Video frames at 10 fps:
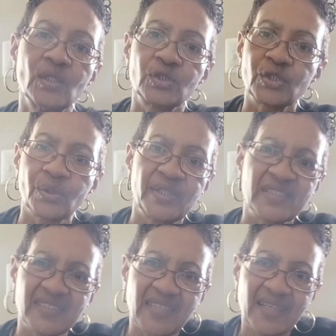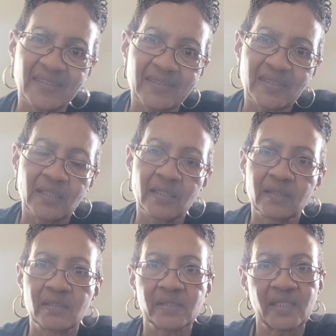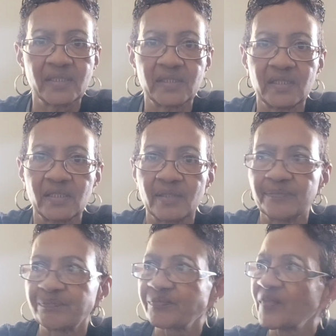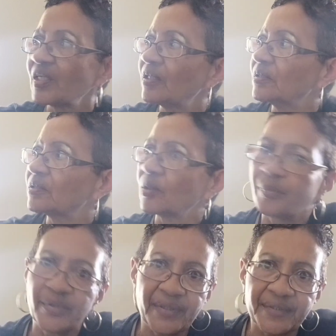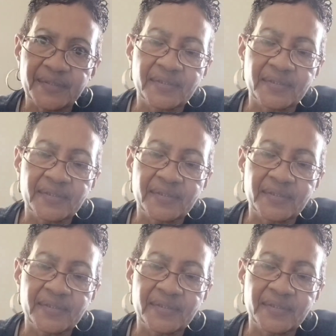So it's not a good idea to put,